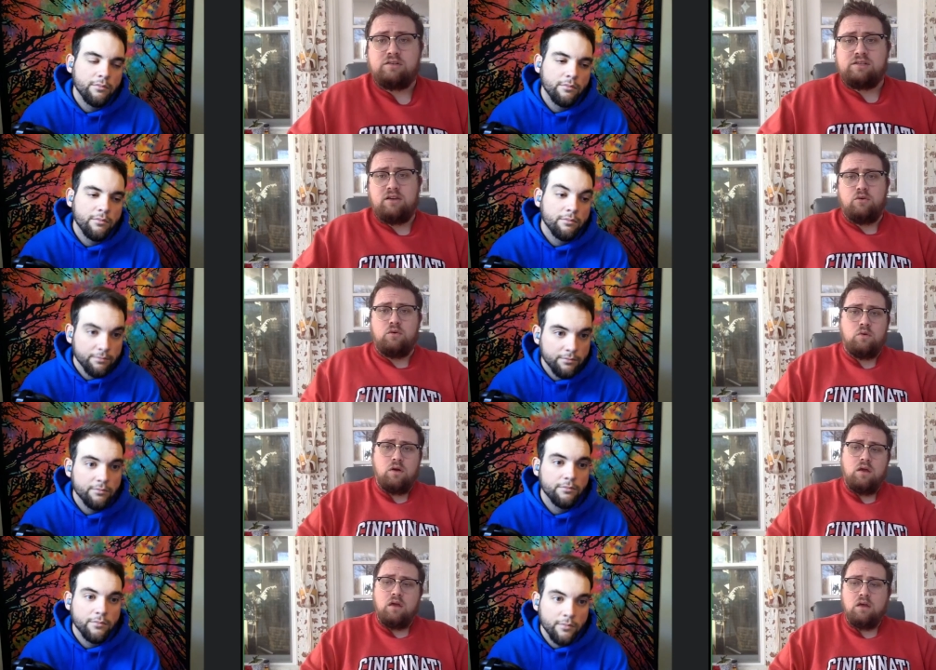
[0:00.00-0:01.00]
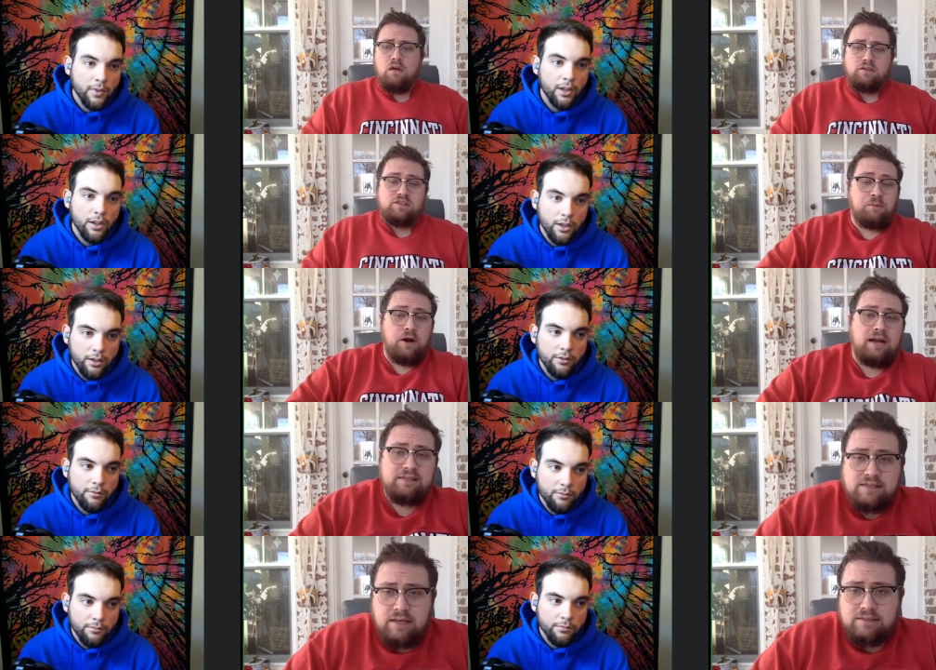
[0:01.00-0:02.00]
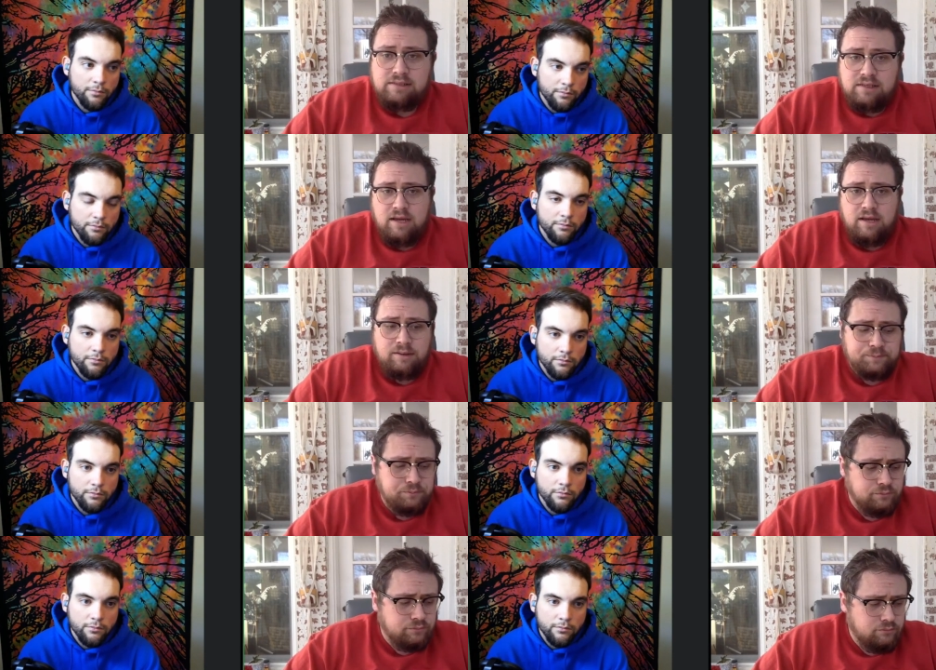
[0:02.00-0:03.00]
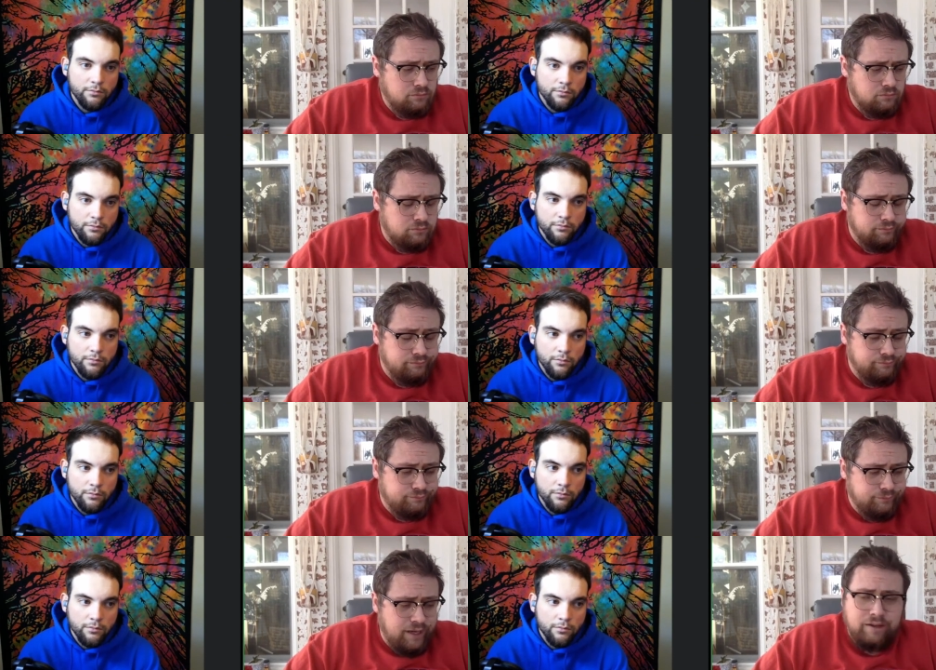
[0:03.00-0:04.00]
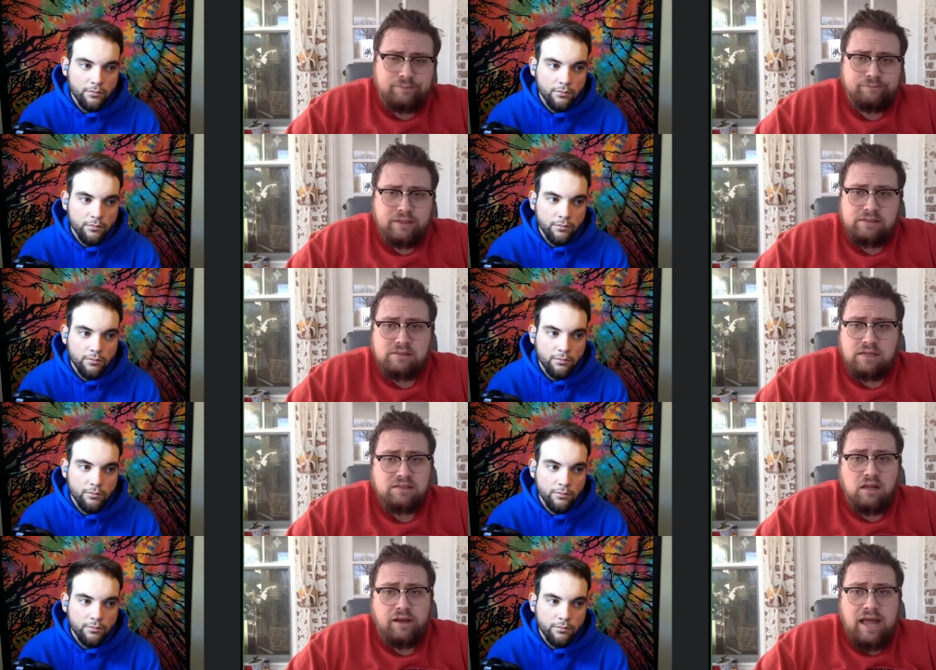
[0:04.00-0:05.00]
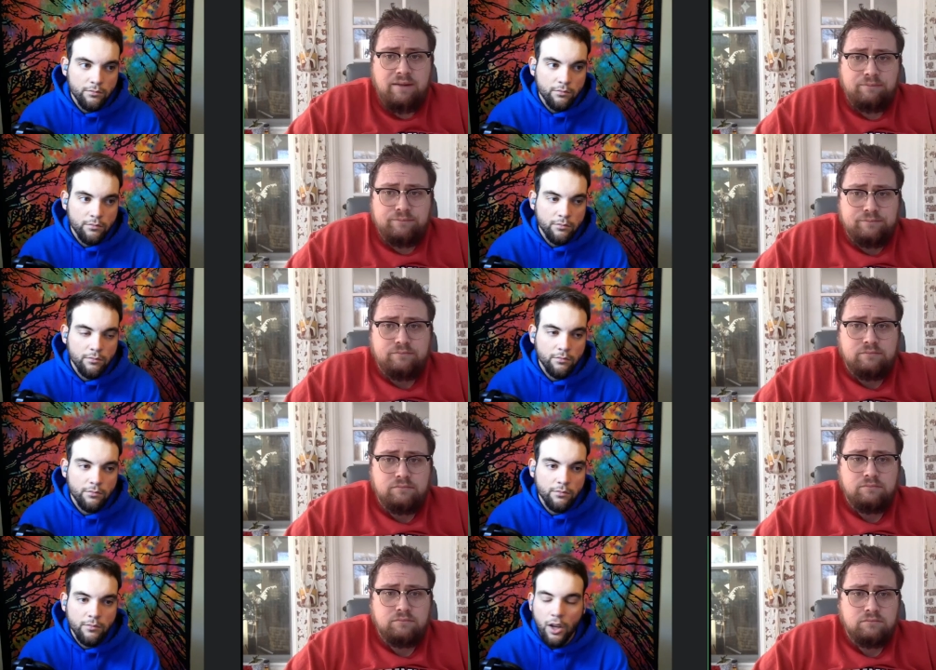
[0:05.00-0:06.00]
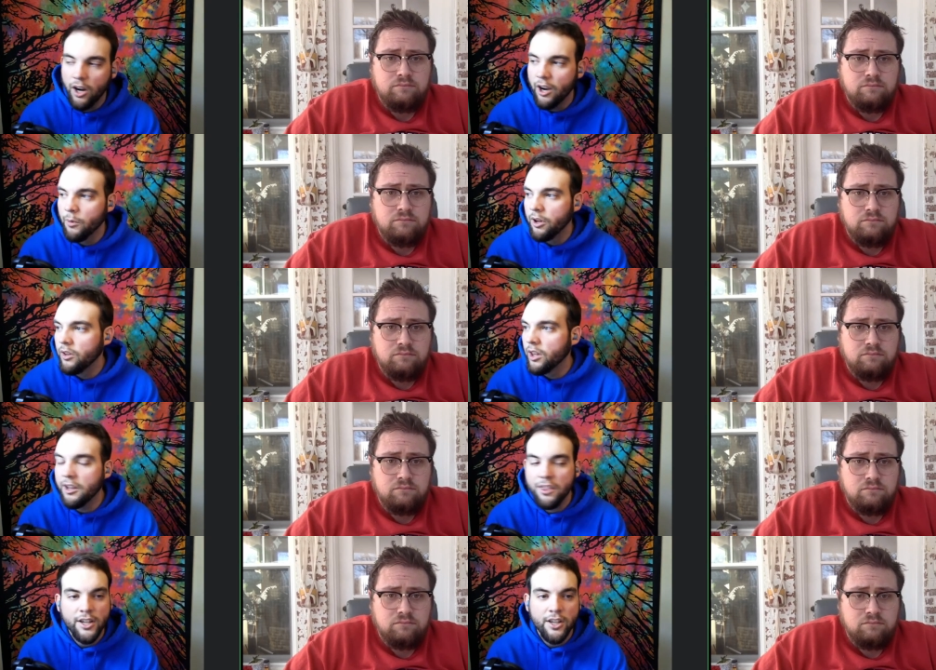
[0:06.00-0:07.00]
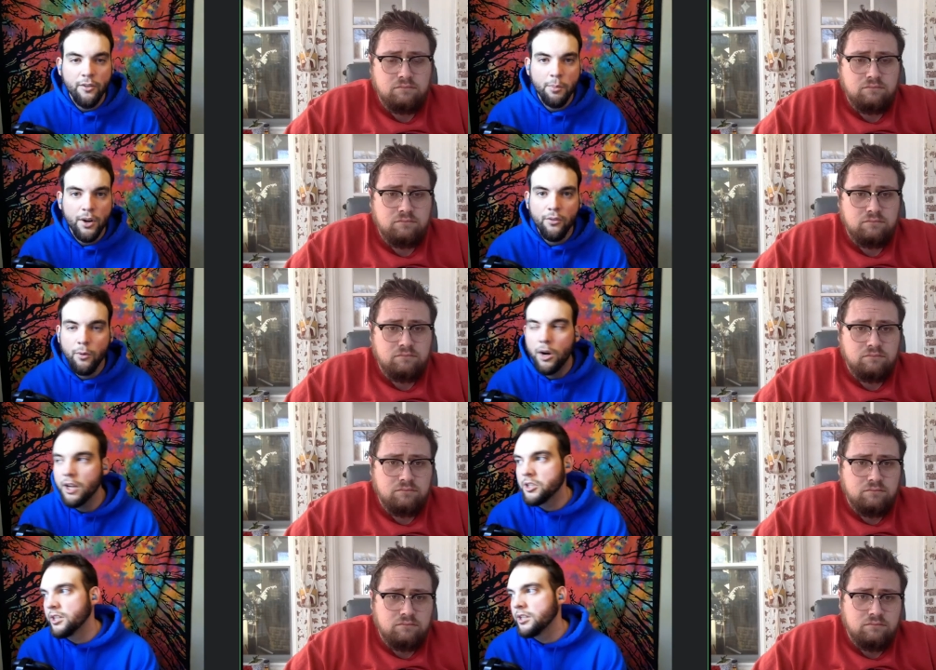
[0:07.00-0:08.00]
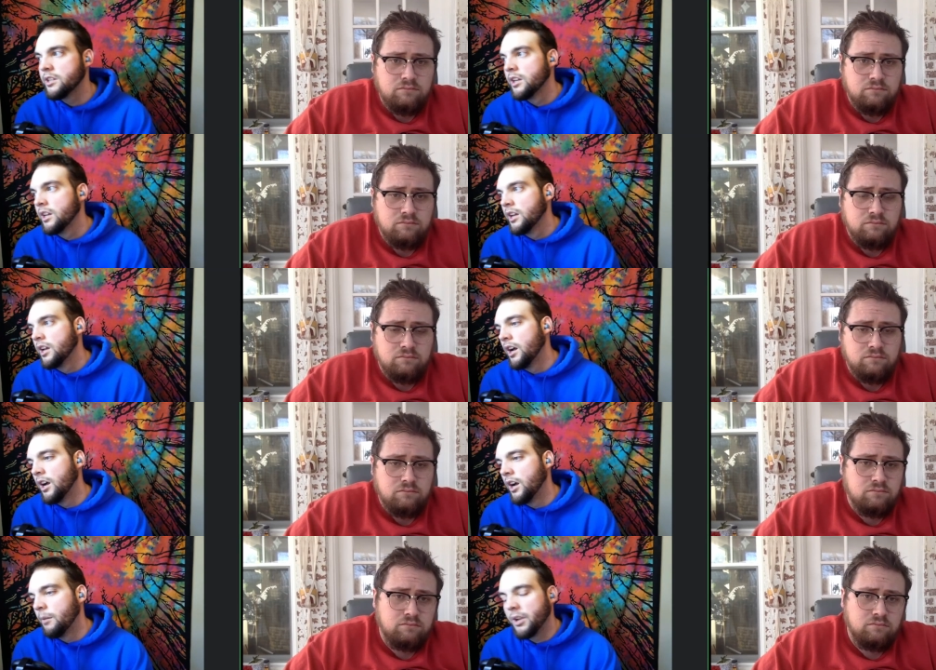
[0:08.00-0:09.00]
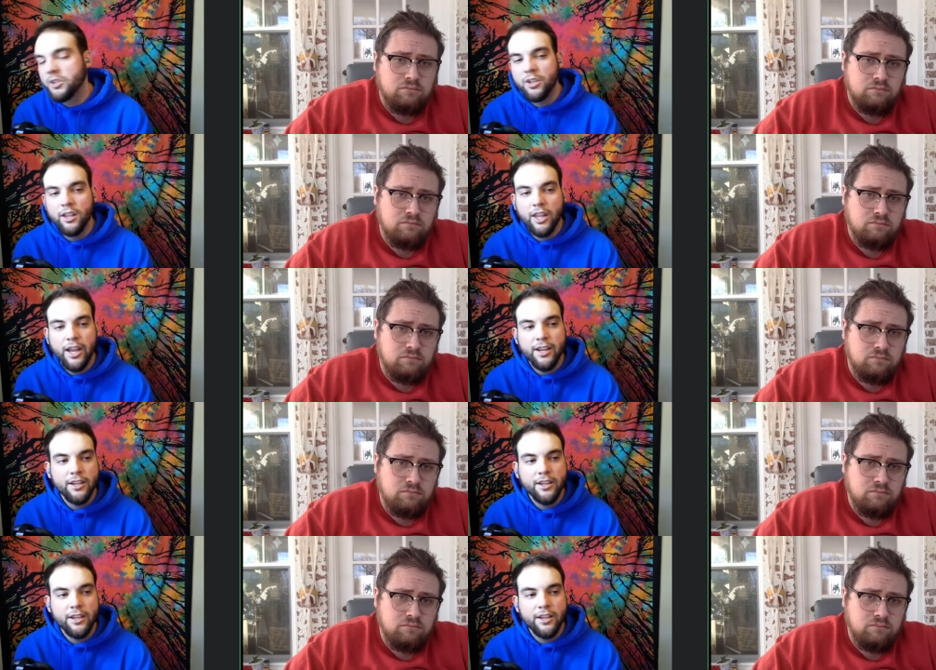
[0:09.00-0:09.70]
Speaker 1: year. See who surprises us. Um, yeah, that's that's all I got.
Speaker 2: All right. Well, uh, thanks everybody for watching. Uh, make sure you like,